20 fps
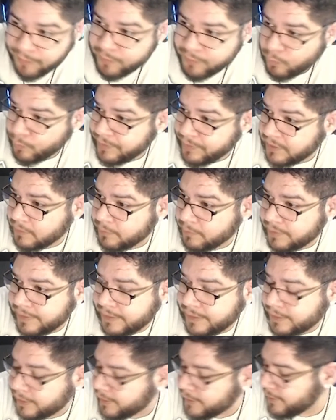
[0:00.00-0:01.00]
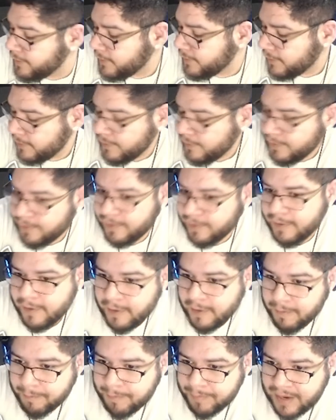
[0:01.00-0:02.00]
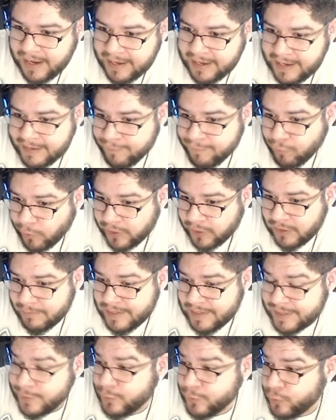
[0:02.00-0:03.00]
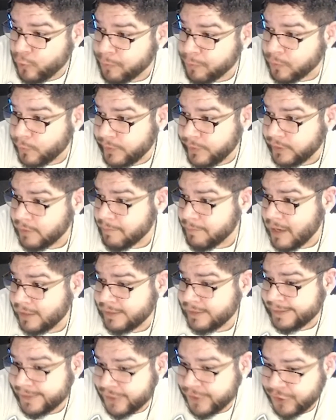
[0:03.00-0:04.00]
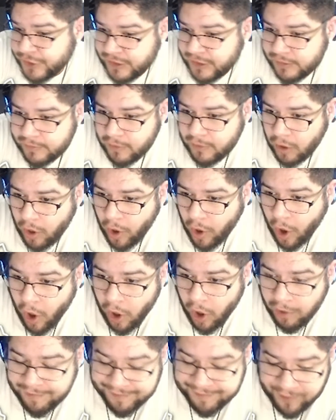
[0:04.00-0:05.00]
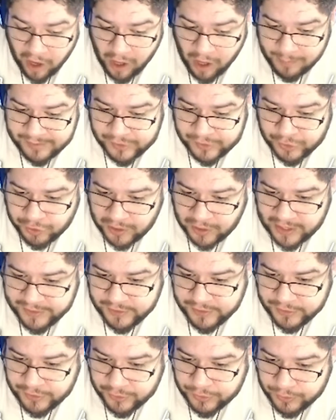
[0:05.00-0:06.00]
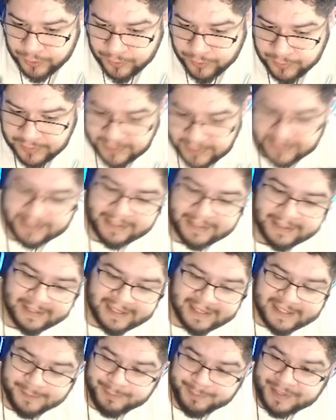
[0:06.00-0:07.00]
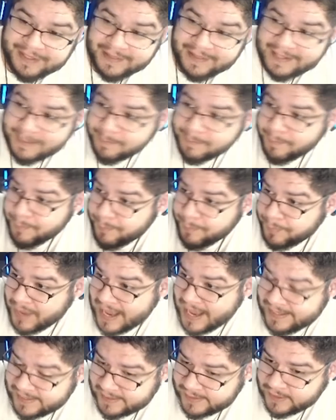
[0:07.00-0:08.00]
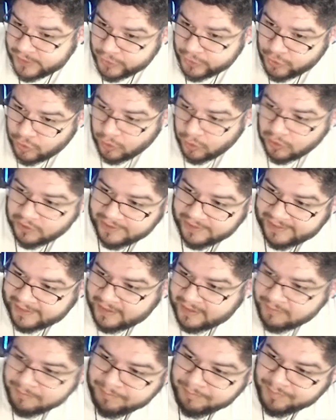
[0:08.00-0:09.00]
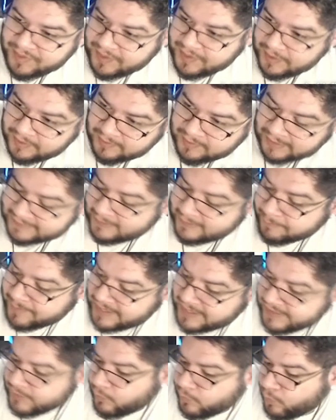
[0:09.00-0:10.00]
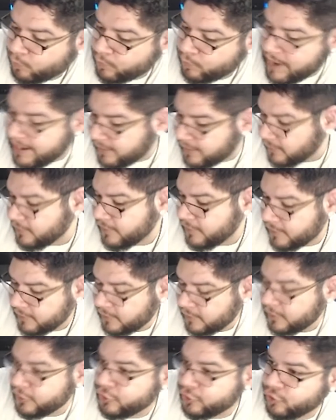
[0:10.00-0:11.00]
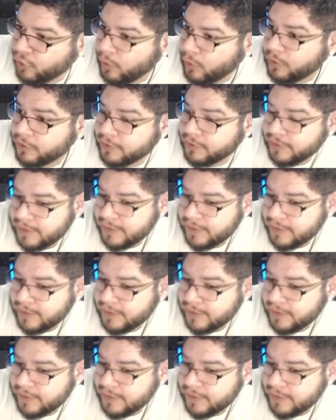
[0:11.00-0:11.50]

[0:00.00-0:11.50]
really, really good. But if we're gonna be super real about this shit, all Phob is trying to do is be the best controller it can be. Like the best regular controller.